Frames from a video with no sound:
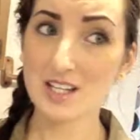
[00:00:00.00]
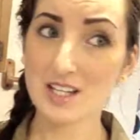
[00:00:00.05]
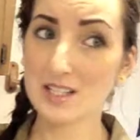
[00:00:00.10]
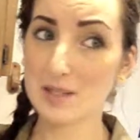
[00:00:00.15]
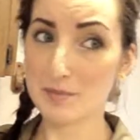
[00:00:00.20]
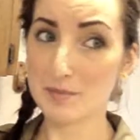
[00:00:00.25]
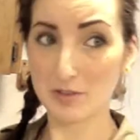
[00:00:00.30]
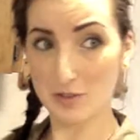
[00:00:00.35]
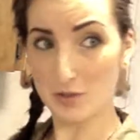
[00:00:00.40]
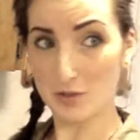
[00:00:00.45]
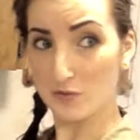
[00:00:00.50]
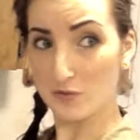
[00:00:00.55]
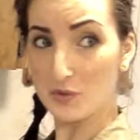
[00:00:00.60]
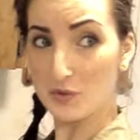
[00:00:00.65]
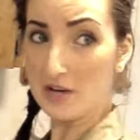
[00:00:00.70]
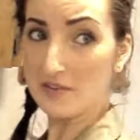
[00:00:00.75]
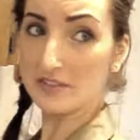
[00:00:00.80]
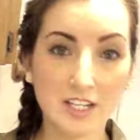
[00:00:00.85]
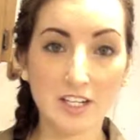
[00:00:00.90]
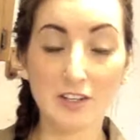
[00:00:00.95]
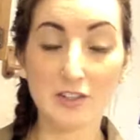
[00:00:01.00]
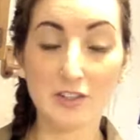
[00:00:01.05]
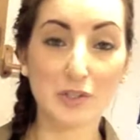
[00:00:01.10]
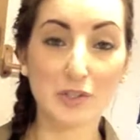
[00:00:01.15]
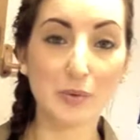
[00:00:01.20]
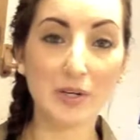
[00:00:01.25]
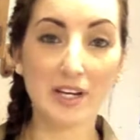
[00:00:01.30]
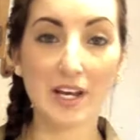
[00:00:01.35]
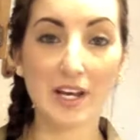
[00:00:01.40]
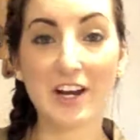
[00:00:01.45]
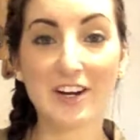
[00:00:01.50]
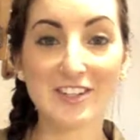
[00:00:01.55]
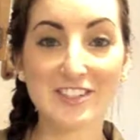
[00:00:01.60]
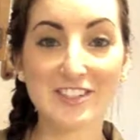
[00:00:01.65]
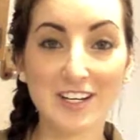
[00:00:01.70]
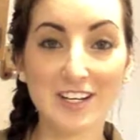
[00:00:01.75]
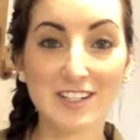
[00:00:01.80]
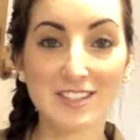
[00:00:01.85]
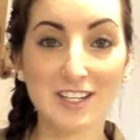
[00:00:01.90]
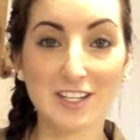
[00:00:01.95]
Let me know if you have any other quick
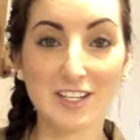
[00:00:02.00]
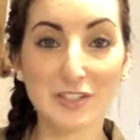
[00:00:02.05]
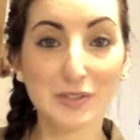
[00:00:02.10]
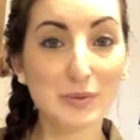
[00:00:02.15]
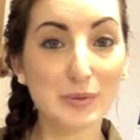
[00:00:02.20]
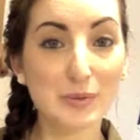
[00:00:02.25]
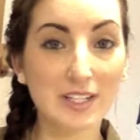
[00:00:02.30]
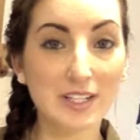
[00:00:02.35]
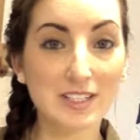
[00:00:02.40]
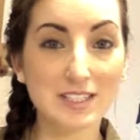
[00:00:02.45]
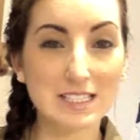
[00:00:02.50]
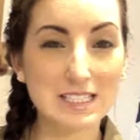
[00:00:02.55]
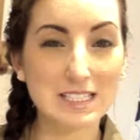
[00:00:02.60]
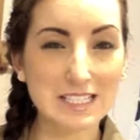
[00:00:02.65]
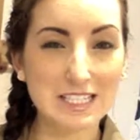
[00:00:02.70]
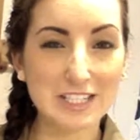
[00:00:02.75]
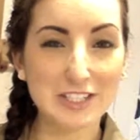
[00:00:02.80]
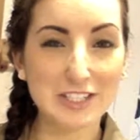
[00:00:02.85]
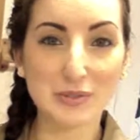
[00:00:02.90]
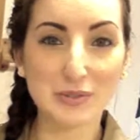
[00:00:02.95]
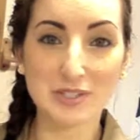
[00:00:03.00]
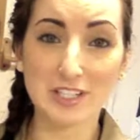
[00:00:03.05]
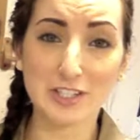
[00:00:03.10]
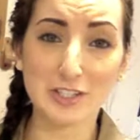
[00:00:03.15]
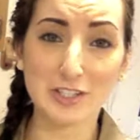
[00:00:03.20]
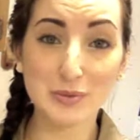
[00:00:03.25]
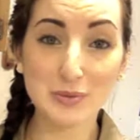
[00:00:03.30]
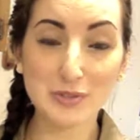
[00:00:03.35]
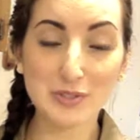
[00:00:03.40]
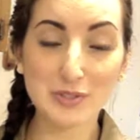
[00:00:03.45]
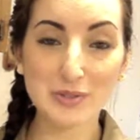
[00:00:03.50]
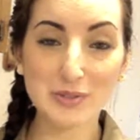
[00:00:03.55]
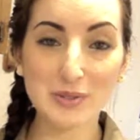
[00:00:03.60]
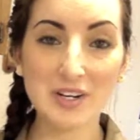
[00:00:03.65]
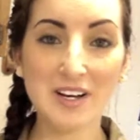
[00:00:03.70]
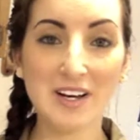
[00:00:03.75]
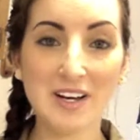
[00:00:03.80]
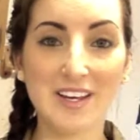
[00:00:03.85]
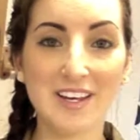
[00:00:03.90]
hairstyles that you like to see or that you do,